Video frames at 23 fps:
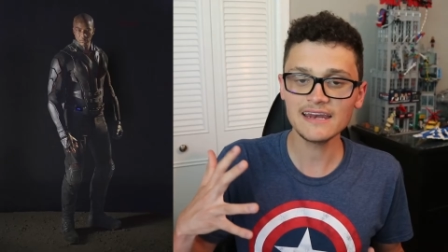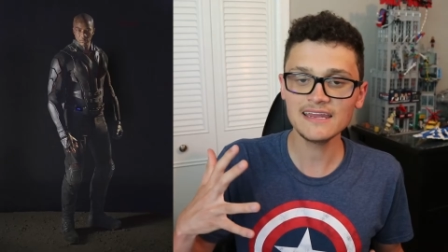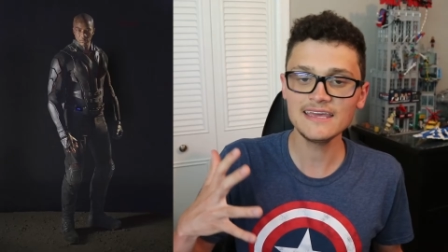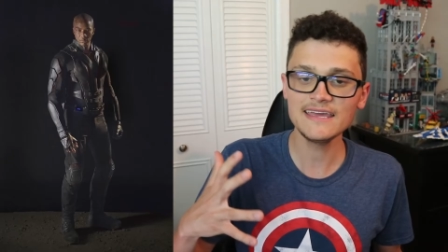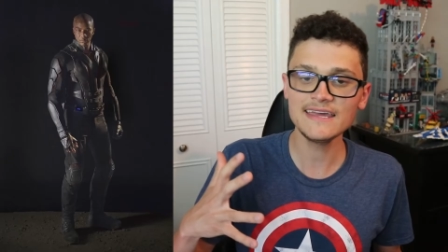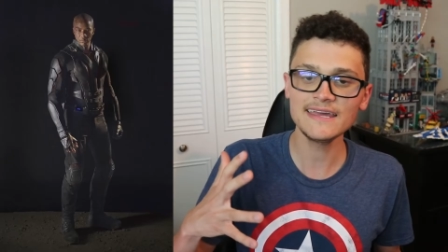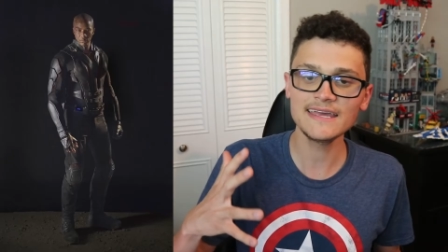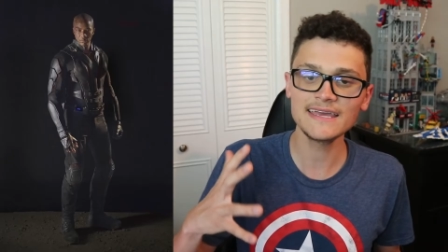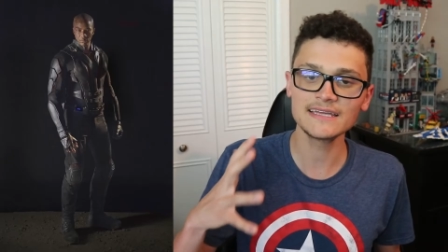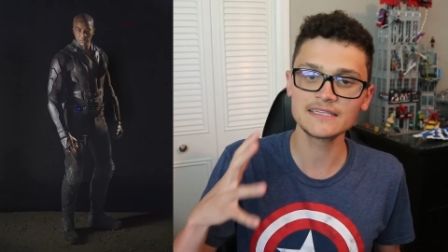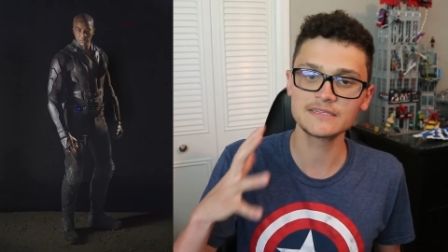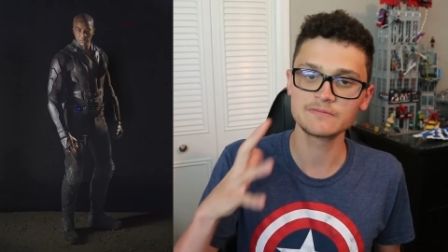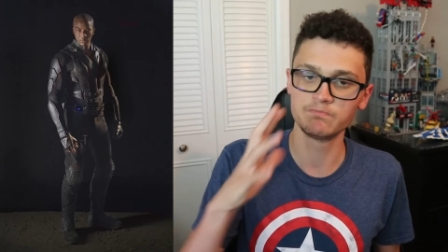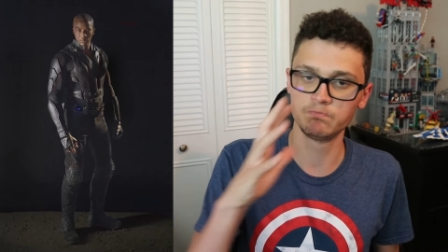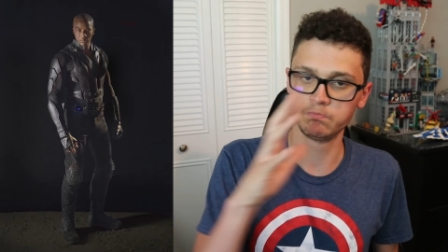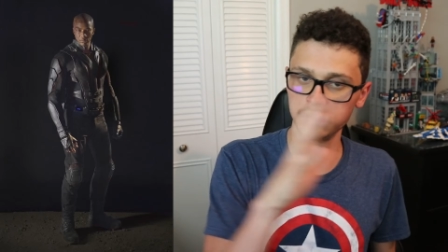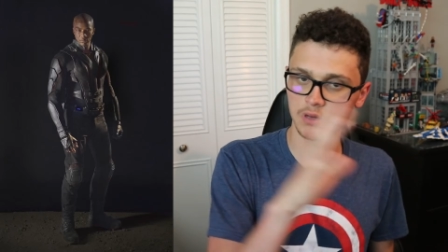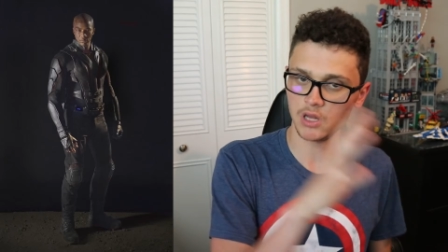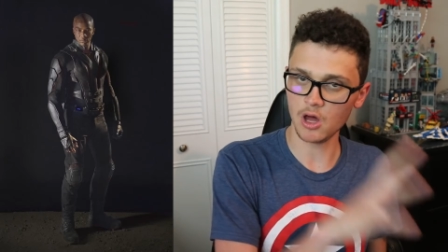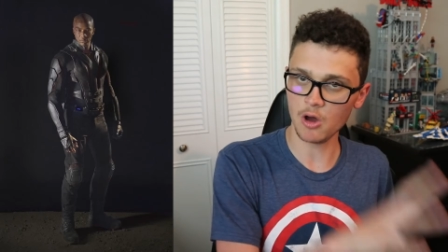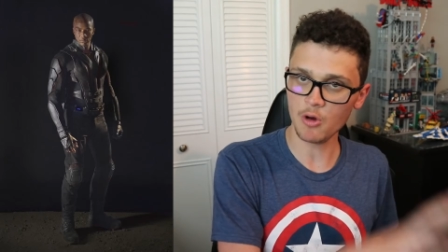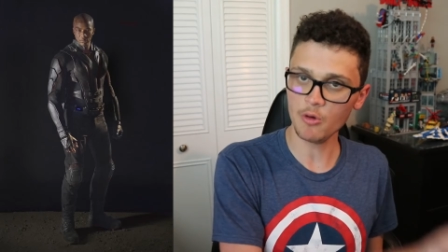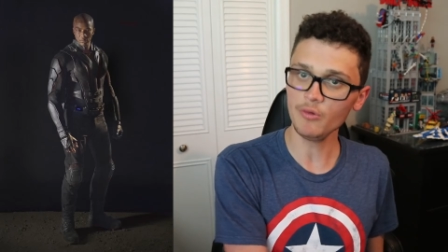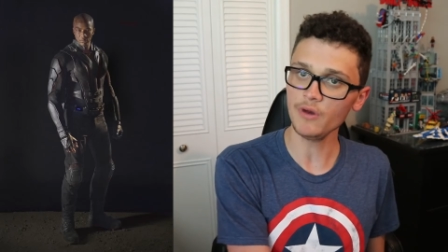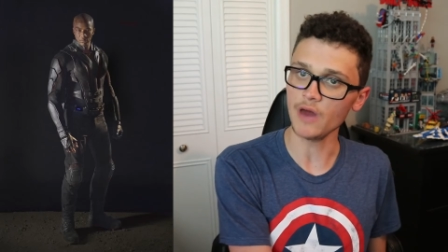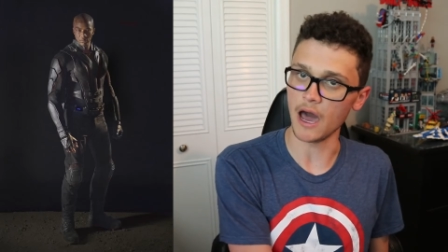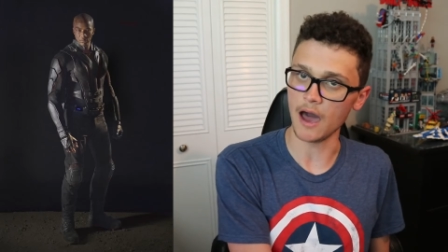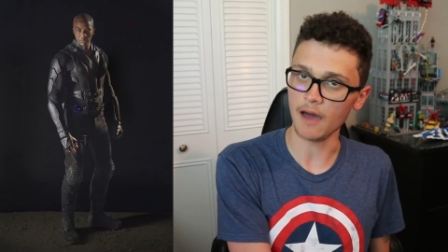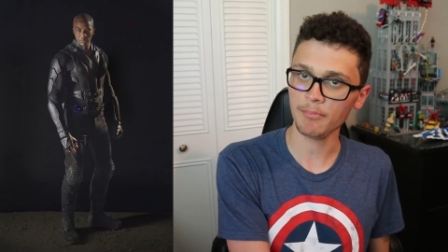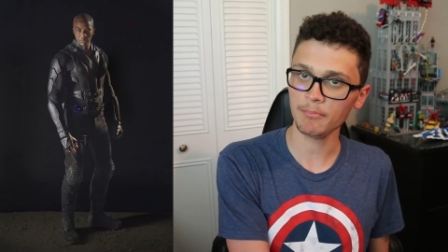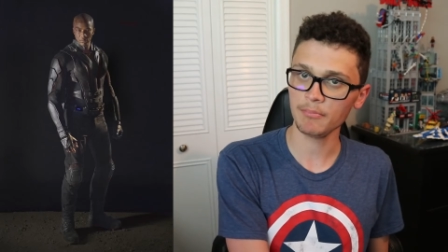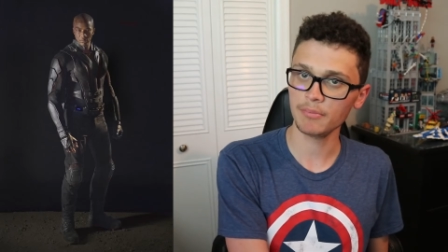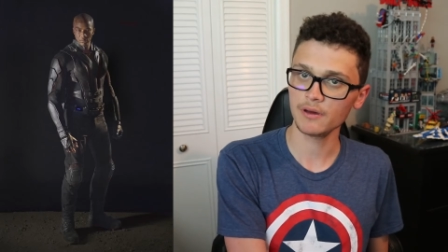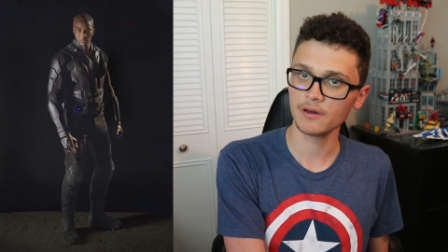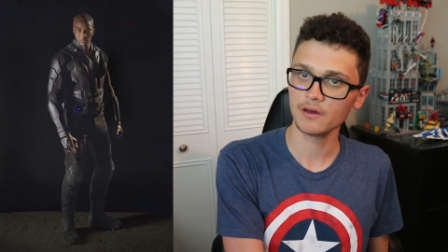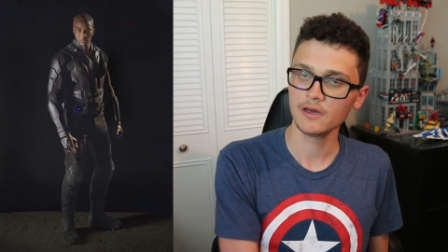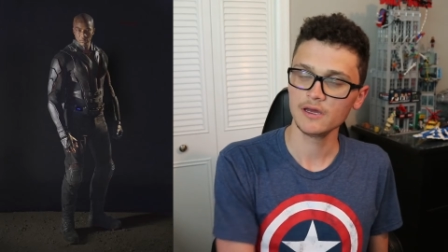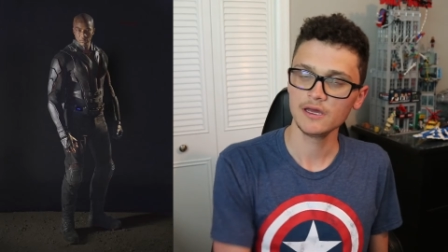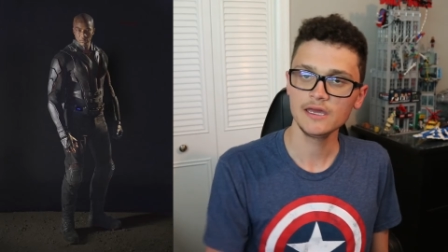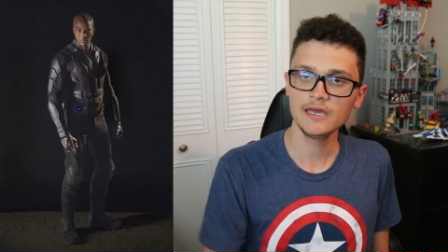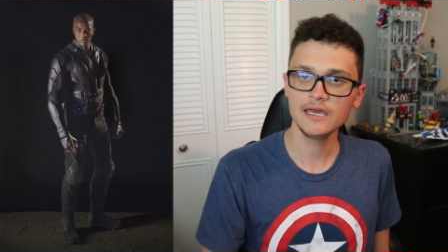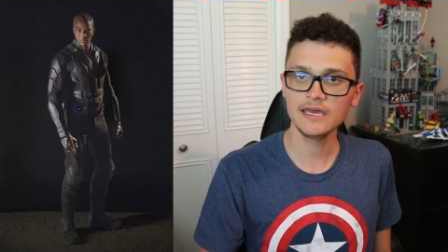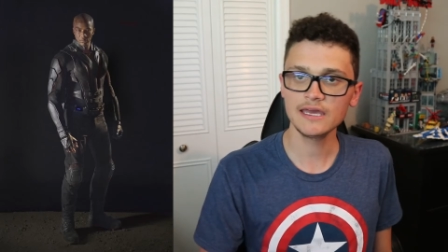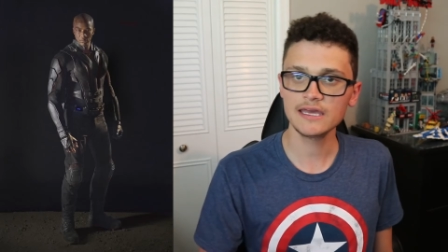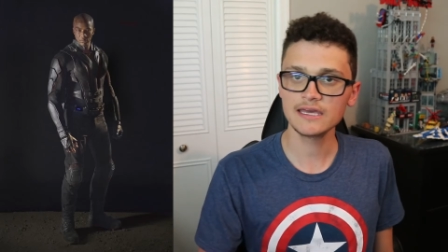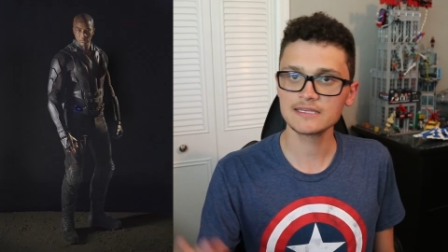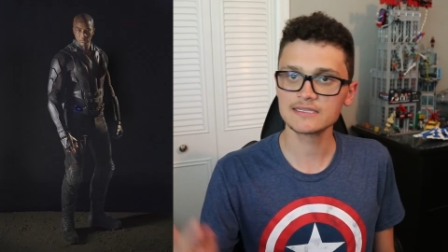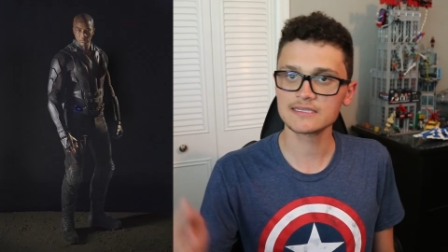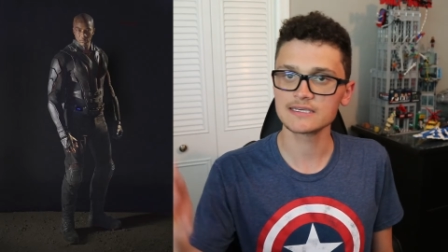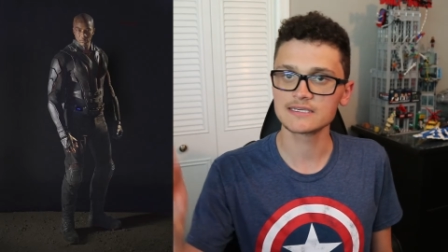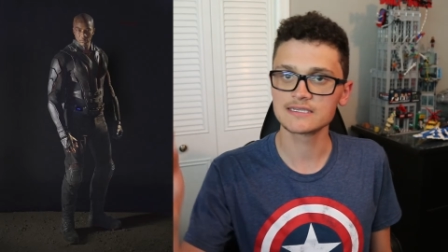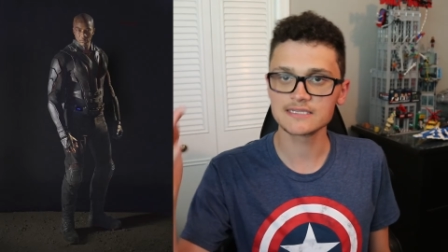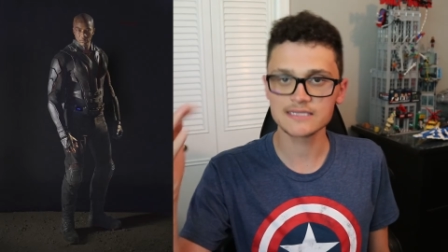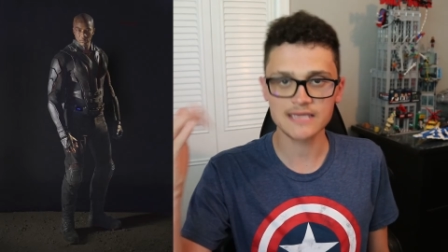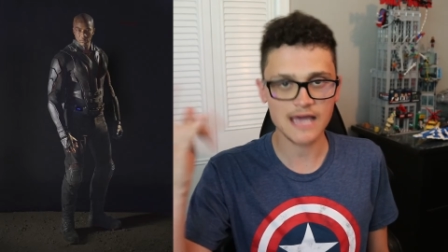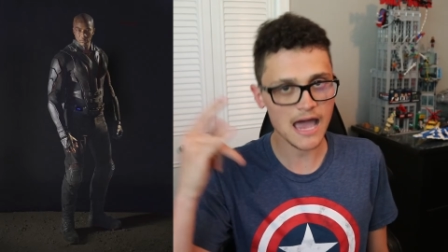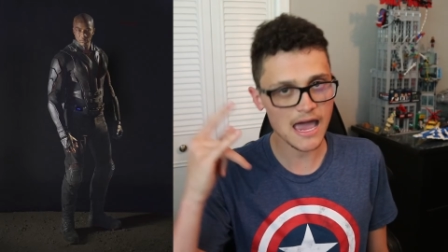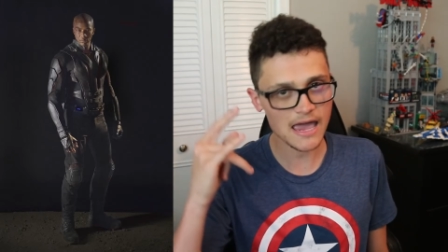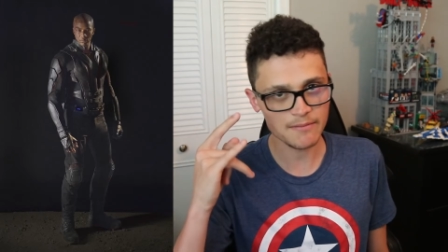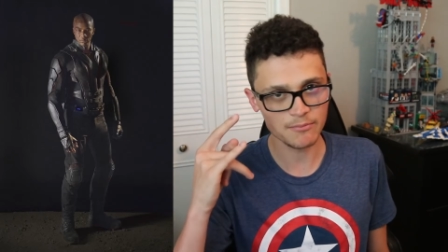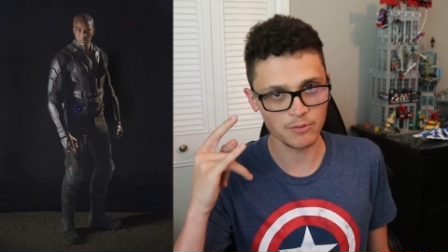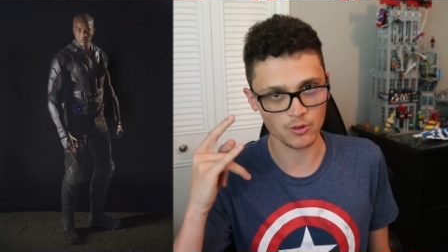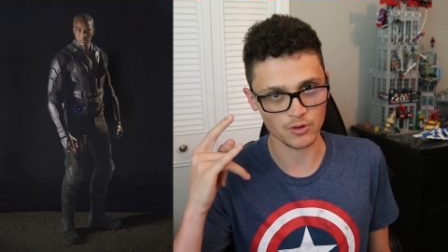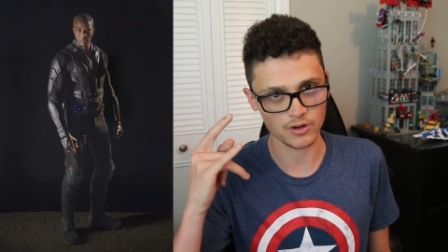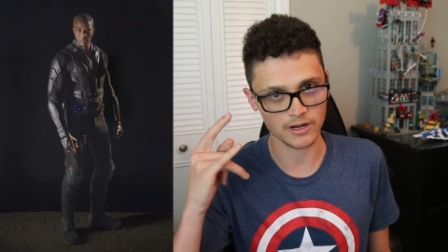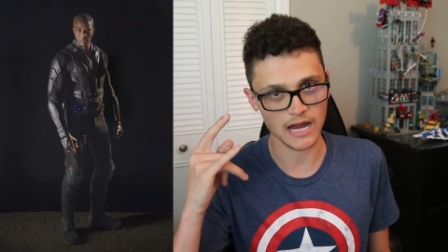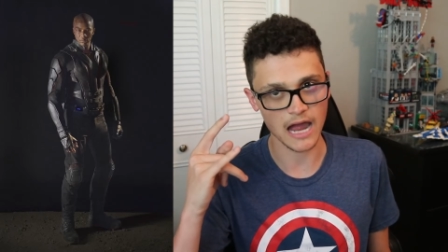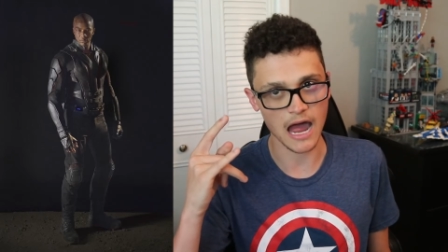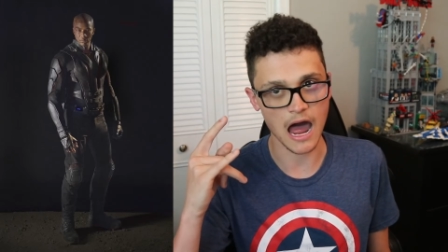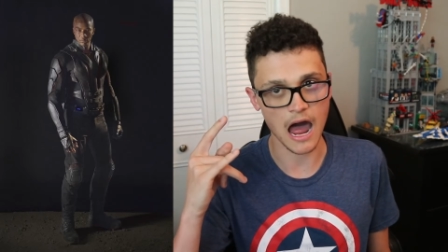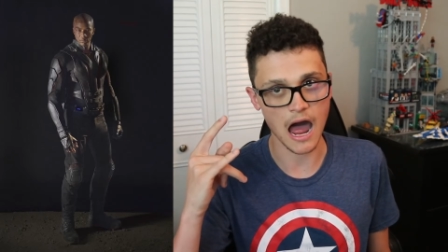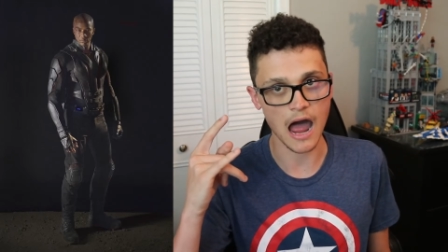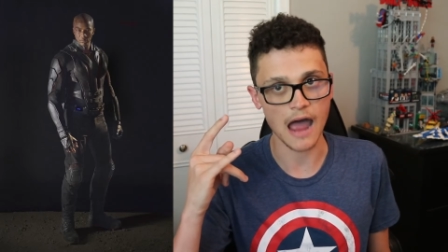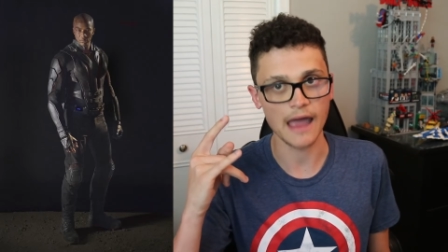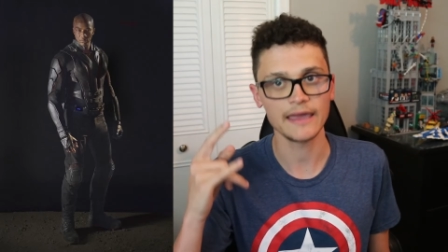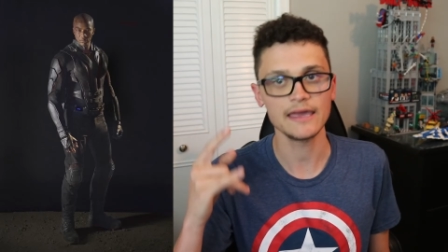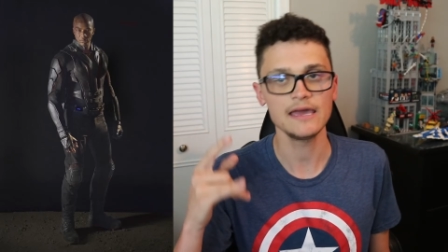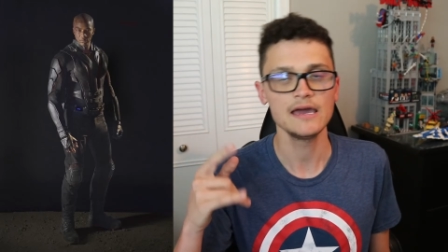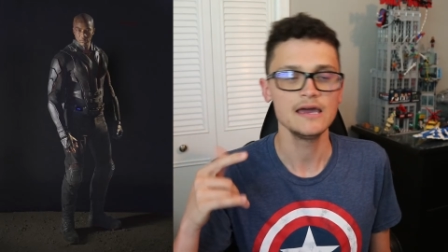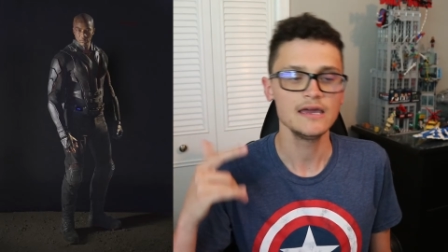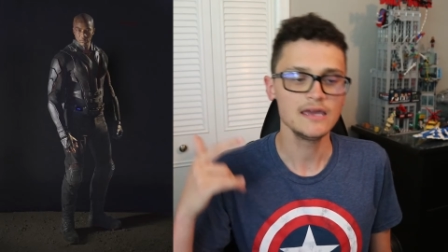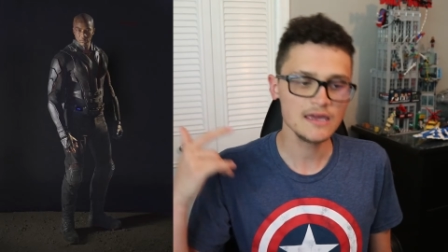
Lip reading: he gets blown up. He gets a cyborg eye.